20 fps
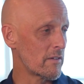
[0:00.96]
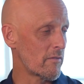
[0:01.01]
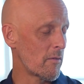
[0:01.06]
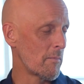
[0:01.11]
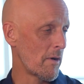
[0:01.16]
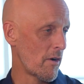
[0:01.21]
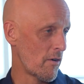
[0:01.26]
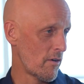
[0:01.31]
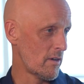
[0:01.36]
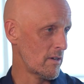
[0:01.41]
of
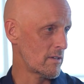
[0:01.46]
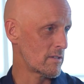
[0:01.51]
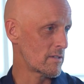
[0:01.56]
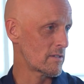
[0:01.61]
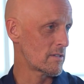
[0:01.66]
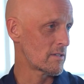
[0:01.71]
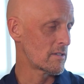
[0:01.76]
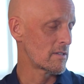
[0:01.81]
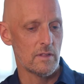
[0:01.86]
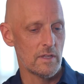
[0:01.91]

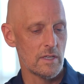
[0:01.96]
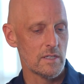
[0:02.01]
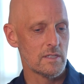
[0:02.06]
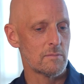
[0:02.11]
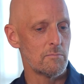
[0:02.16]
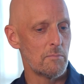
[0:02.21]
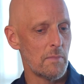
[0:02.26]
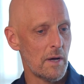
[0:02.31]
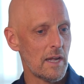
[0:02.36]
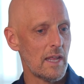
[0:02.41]
Americans list
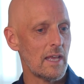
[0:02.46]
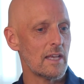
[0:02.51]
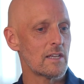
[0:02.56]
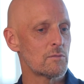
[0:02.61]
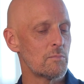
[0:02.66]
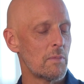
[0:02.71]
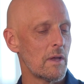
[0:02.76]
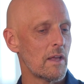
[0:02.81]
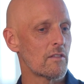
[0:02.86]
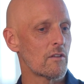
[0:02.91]
money as
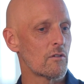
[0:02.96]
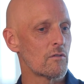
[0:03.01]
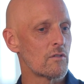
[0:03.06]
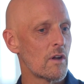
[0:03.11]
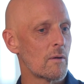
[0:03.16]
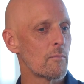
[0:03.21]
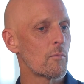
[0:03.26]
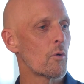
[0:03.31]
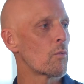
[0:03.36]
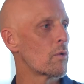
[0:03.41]
being their
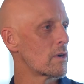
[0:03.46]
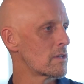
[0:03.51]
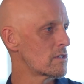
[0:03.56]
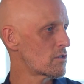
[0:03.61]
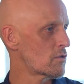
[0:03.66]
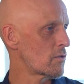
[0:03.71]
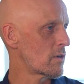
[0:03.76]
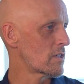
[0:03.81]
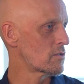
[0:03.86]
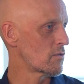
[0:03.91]
number one
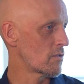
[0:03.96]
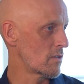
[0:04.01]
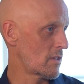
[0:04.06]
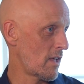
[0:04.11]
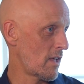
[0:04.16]
stressor in